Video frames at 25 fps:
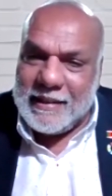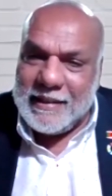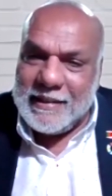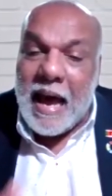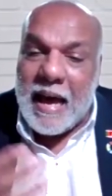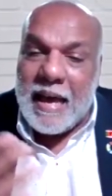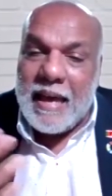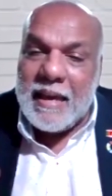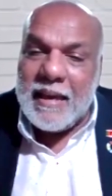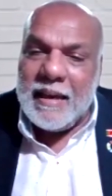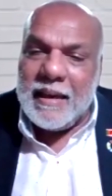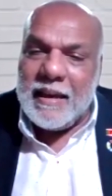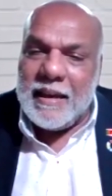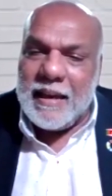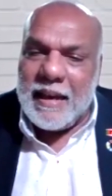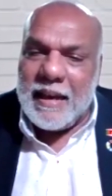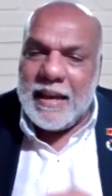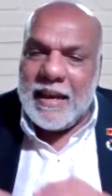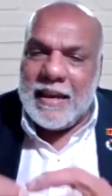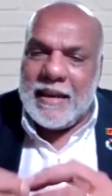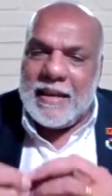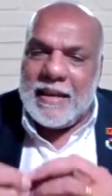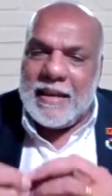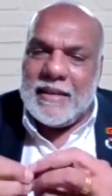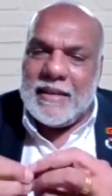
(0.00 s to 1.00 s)
The higher
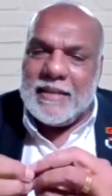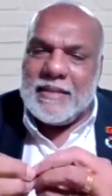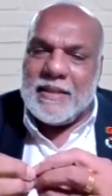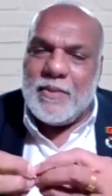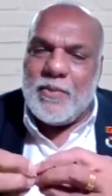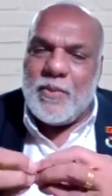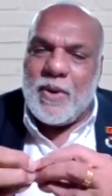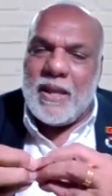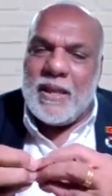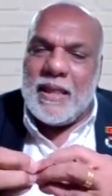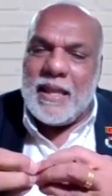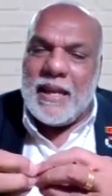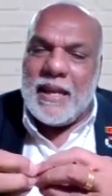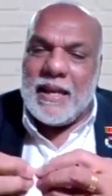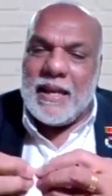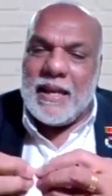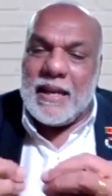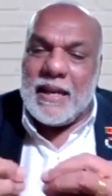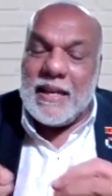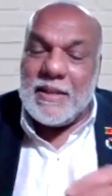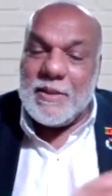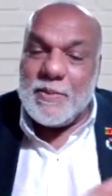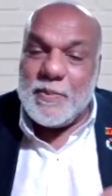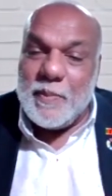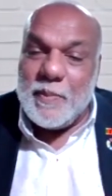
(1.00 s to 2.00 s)
grade is the one
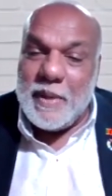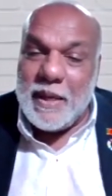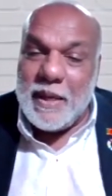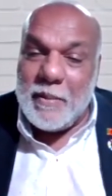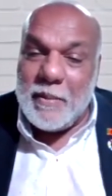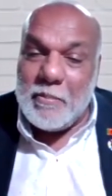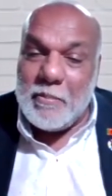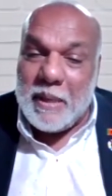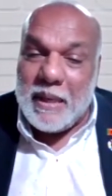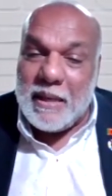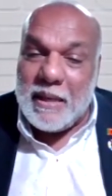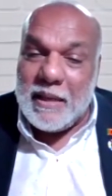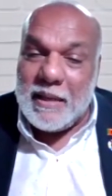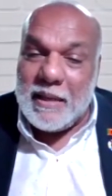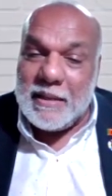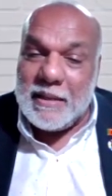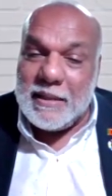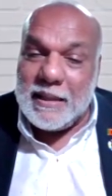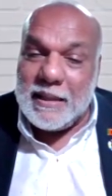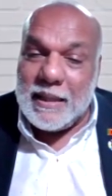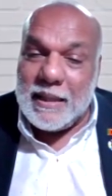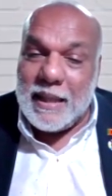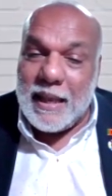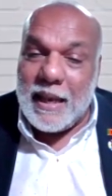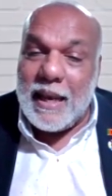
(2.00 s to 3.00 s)
that has been
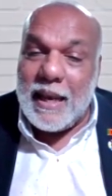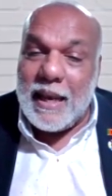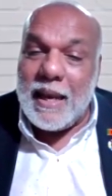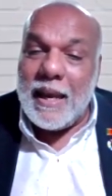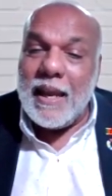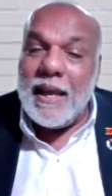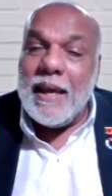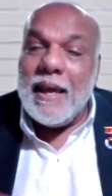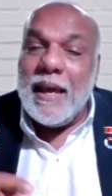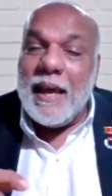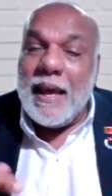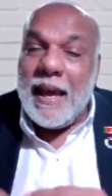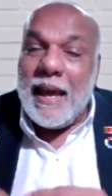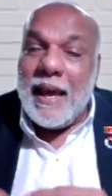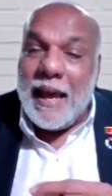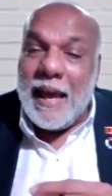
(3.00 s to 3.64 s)
peeled thin.